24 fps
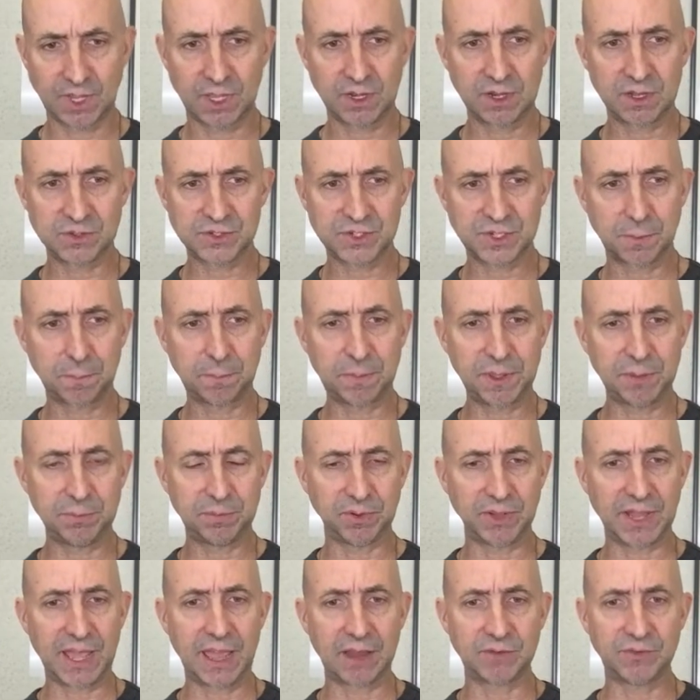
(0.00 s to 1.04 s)
I know some
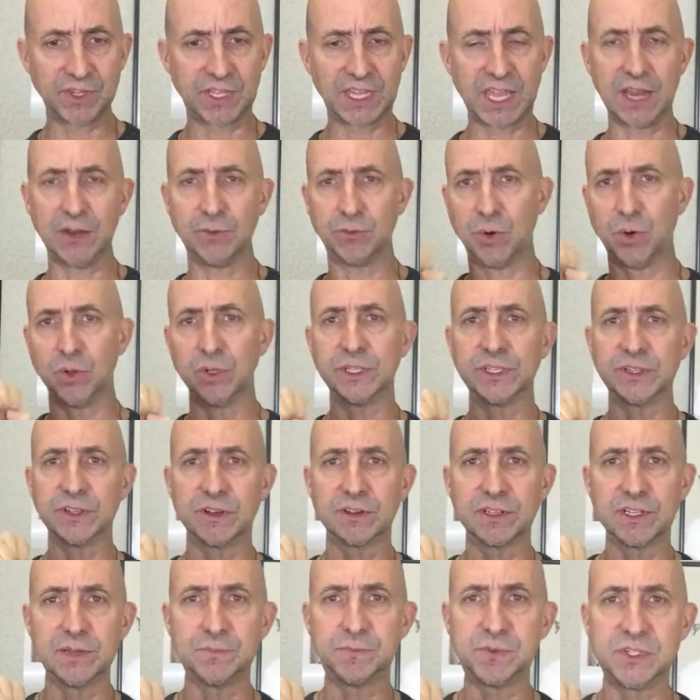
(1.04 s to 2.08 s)
people advocate rolling
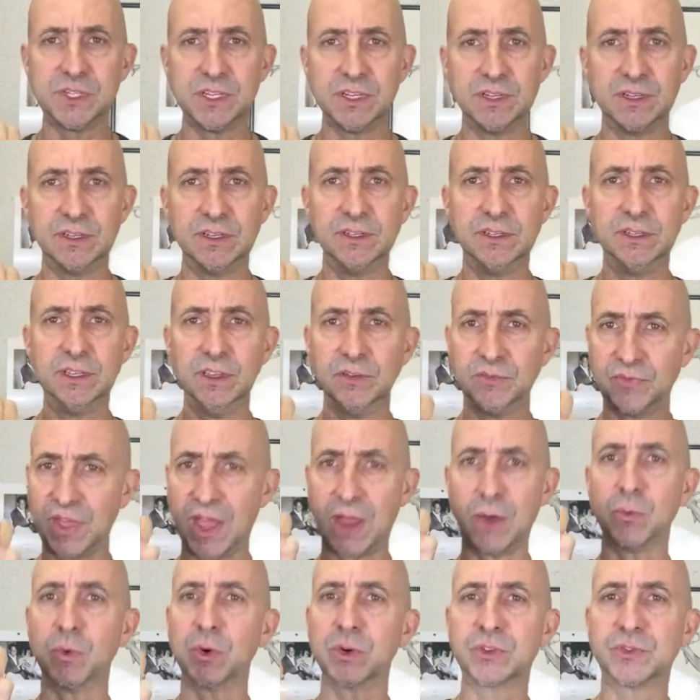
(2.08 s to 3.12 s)
their lips in. If
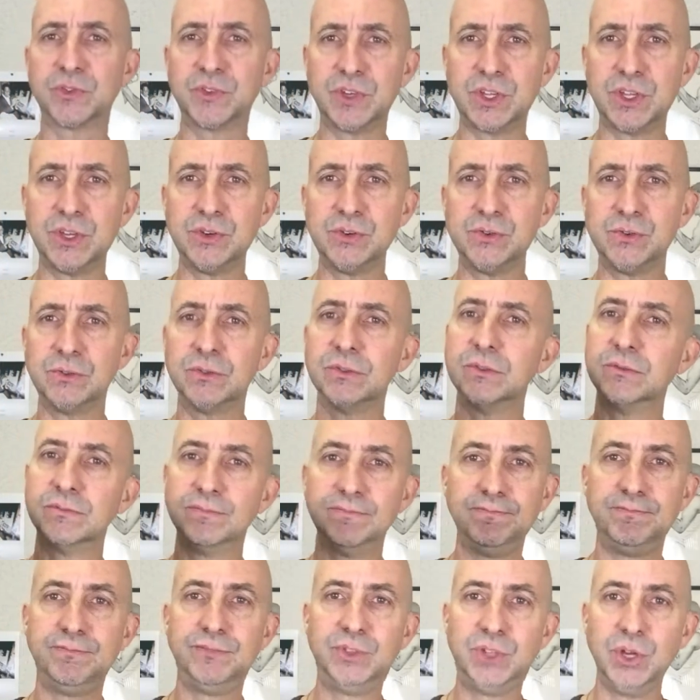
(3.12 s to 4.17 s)
that works for you,
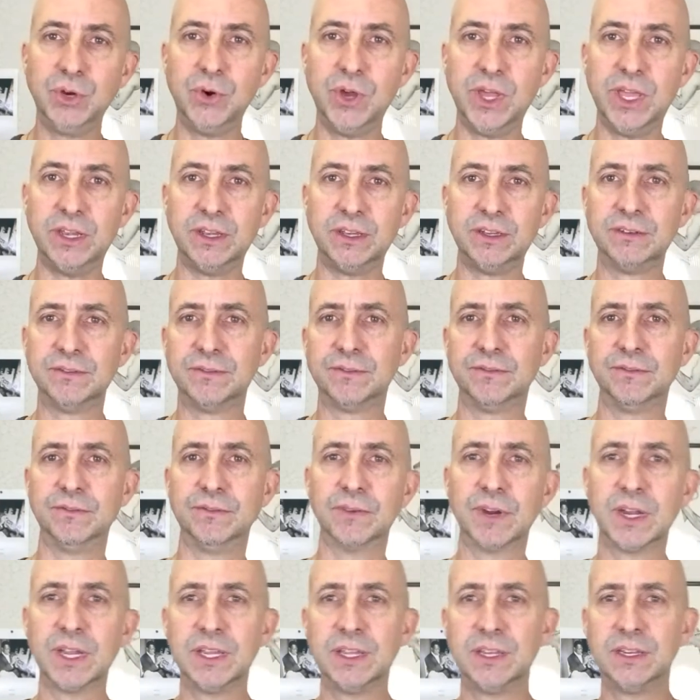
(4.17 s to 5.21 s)
do it,
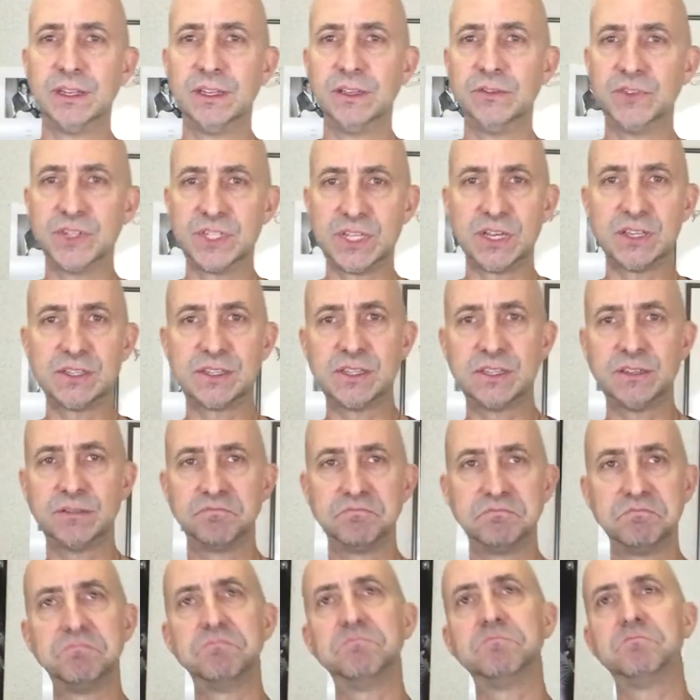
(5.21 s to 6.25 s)
right? If it doesn't,
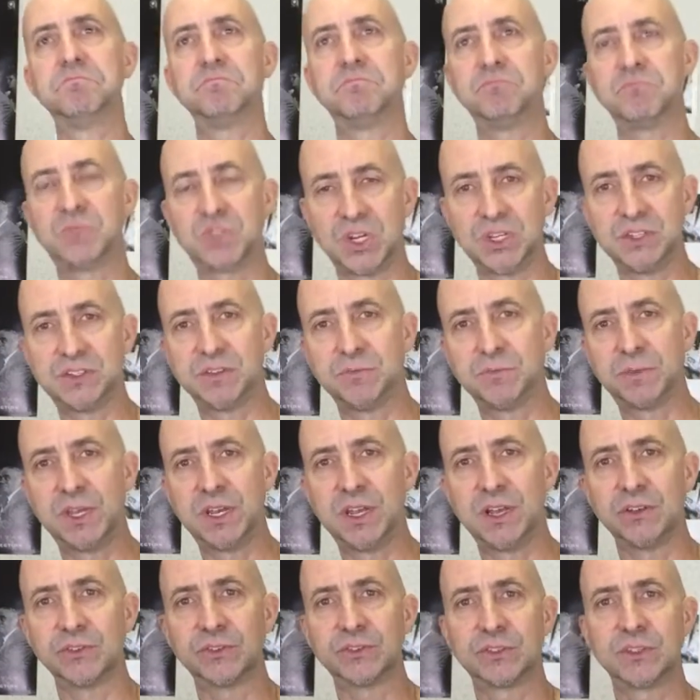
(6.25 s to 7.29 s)
try something
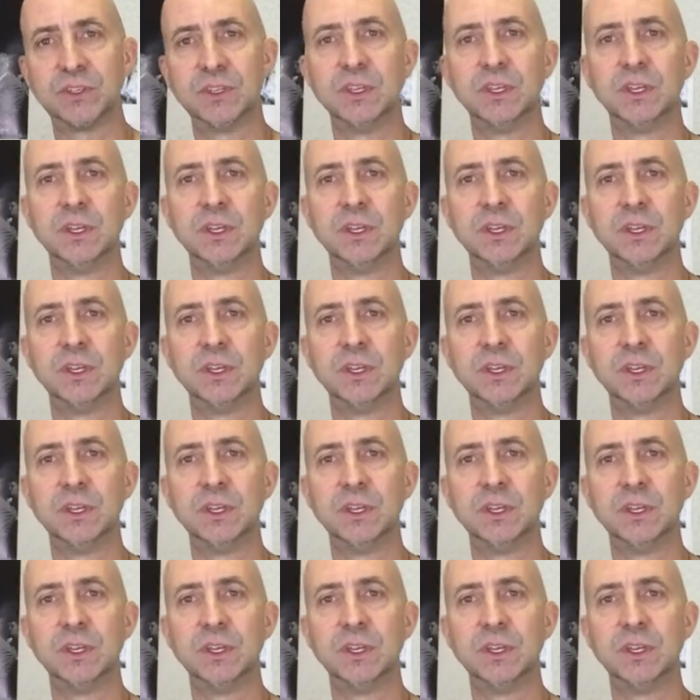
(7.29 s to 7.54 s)
else.